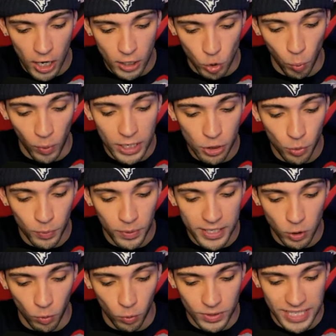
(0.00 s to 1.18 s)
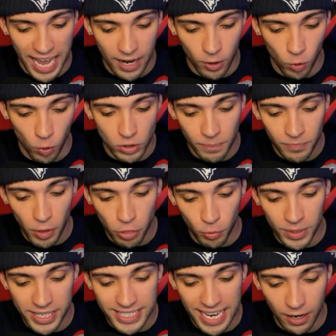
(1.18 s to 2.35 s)
23 total tackles,
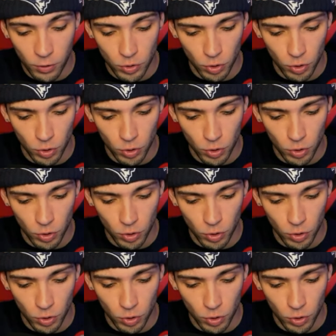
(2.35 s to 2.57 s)
3 tackles,